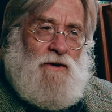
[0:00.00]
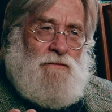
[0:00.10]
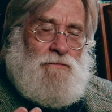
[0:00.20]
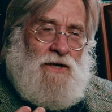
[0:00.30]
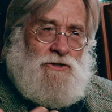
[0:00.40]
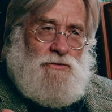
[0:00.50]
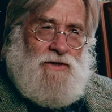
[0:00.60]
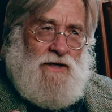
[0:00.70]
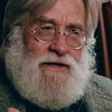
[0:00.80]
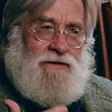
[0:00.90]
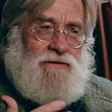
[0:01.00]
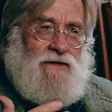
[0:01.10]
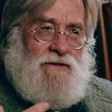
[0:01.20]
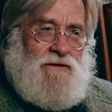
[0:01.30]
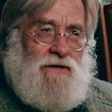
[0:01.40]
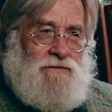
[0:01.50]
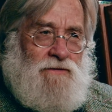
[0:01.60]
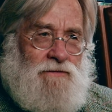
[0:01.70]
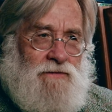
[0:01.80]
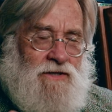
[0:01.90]
a pleasure with light and and
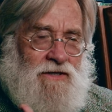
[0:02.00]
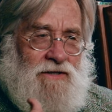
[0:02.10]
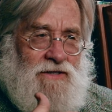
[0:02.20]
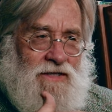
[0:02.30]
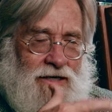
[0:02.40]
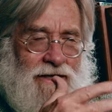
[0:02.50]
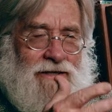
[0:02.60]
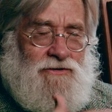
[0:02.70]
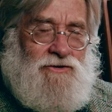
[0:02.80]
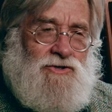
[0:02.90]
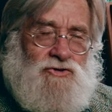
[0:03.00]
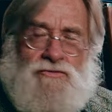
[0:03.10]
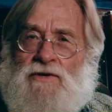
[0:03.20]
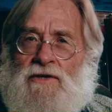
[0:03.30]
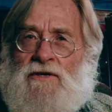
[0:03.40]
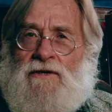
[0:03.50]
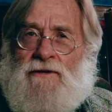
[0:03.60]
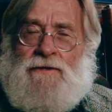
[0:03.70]
and de- delight in distributing,